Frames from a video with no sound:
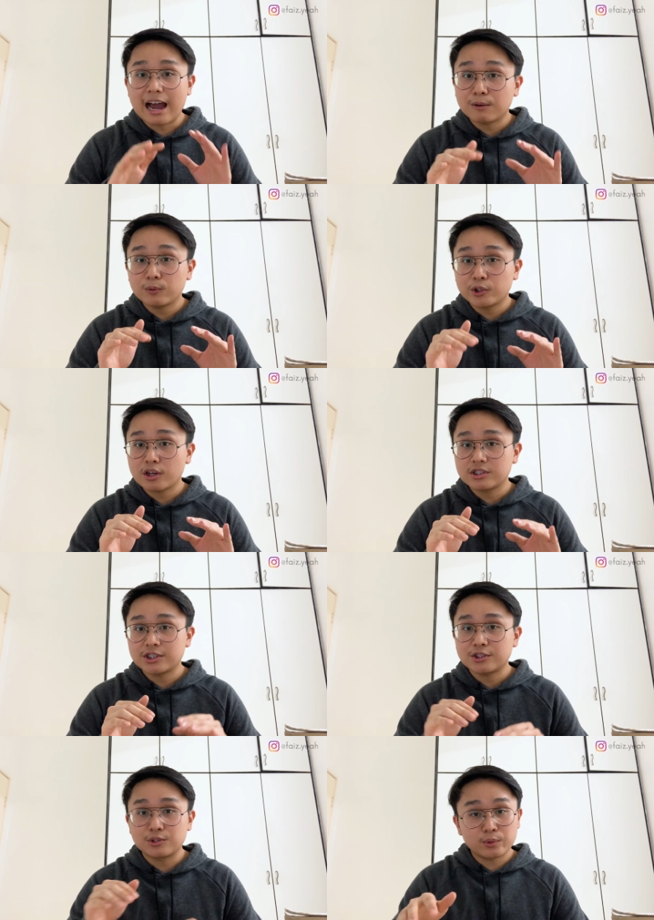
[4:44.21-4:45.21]
I will not
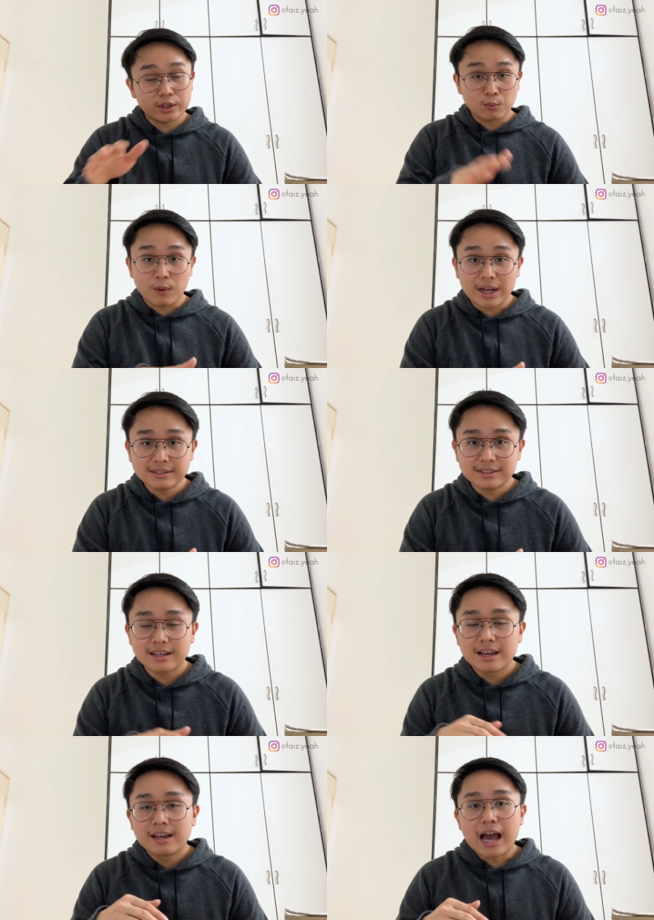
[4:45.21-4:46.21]
just do it once.
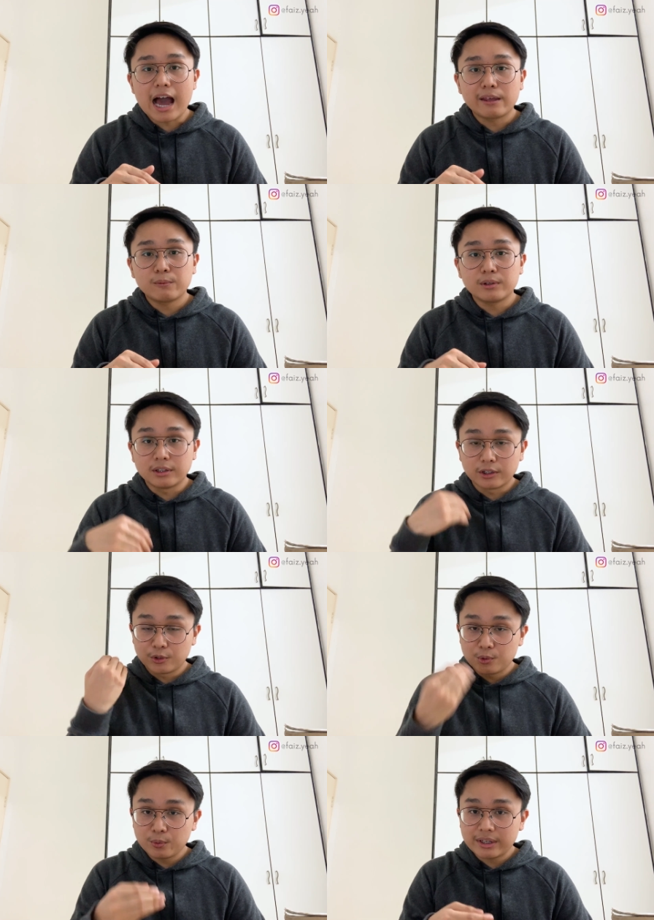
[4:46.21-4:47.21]
I will
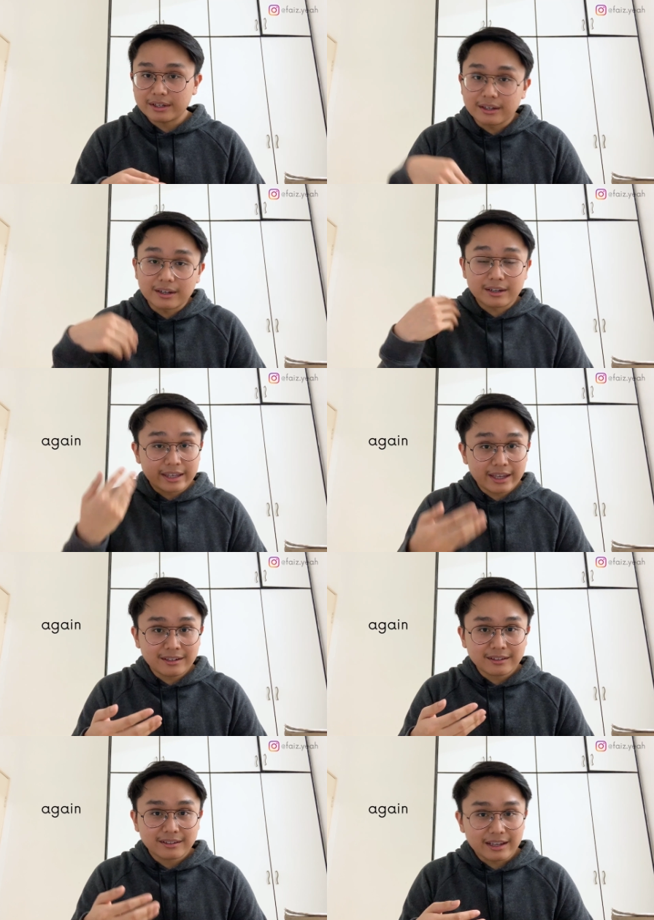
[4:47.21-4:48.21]
do it
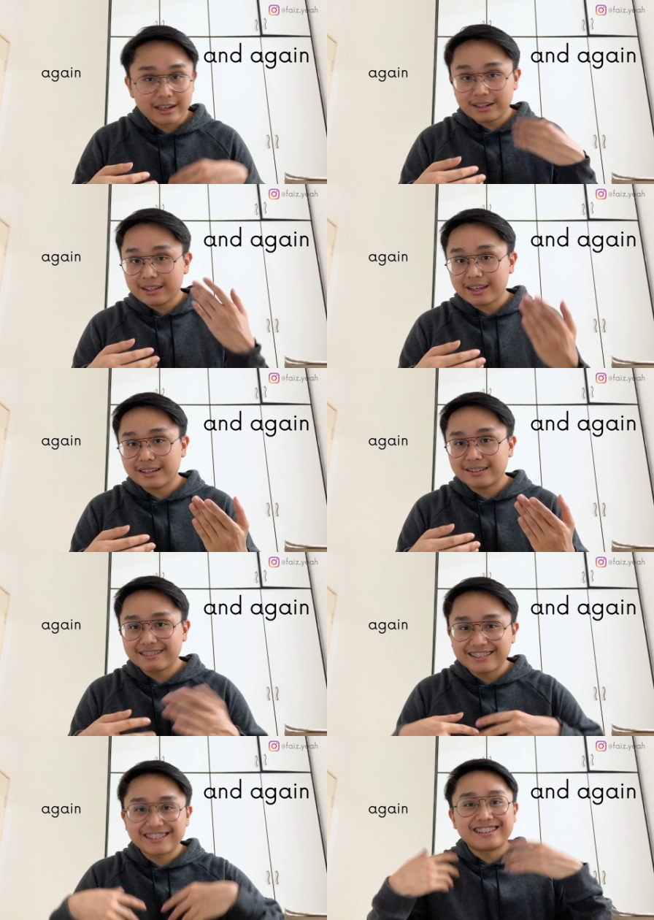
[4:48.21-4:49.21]
again and again
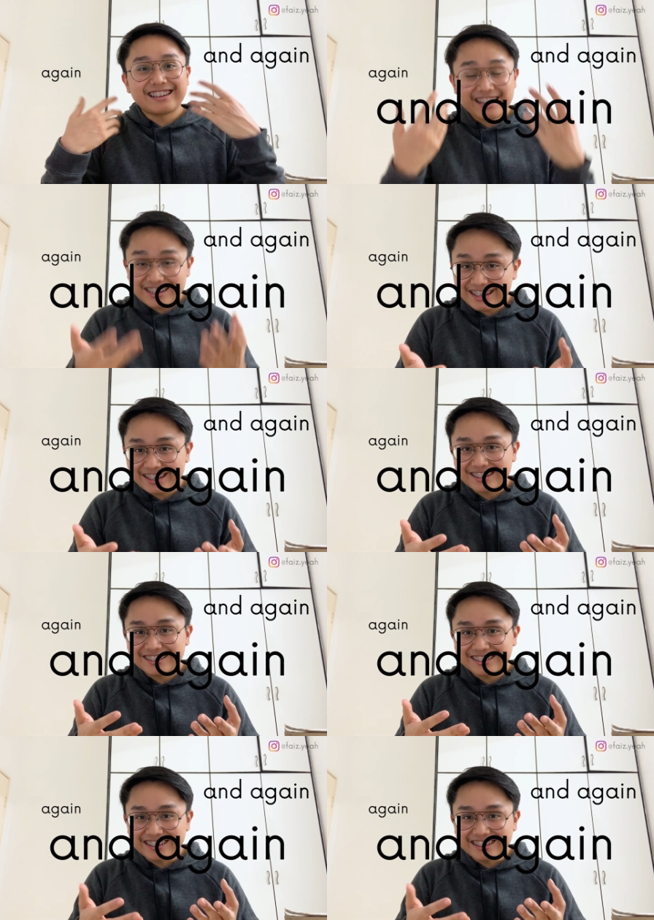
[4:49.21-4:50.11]
and again